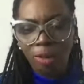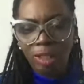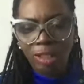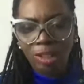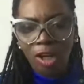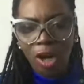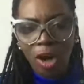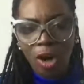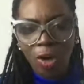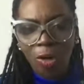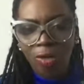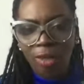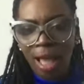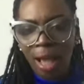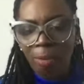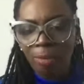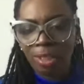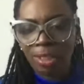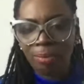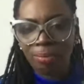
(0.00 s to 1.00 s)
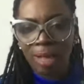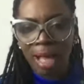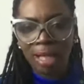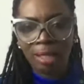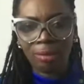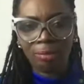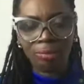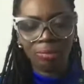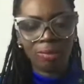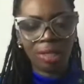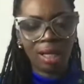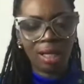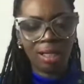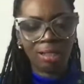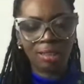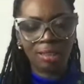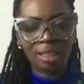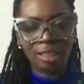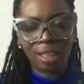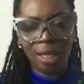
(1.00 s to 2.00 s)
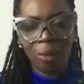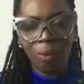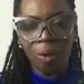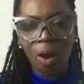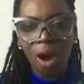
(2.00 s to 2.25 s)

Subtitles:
we know that was Madam C.J.